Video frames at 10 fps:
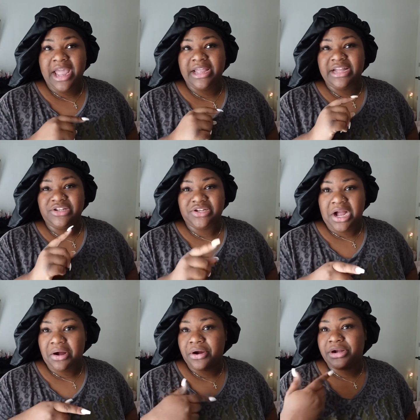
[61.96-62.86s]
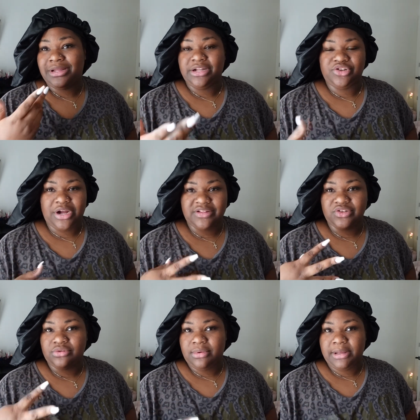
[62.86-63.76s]
and get showered and get dressed
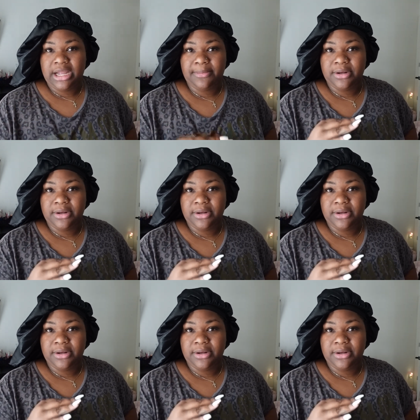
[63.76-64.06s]
and do my makeup